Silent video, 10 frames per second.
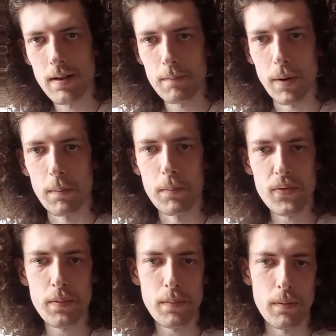boom,
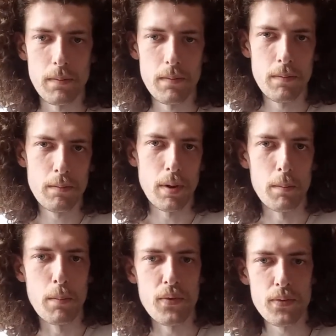
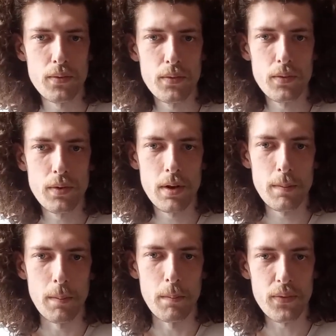boom,
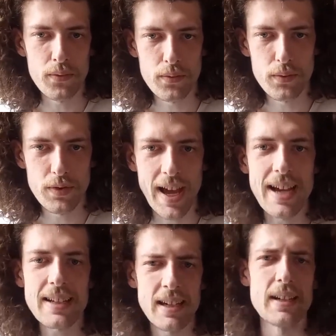boom,
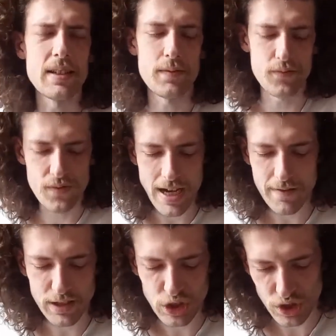that kind of
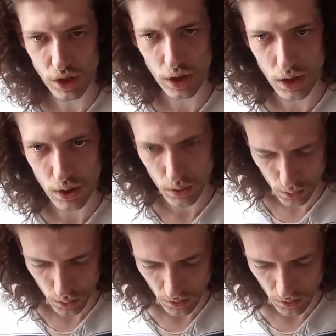very slow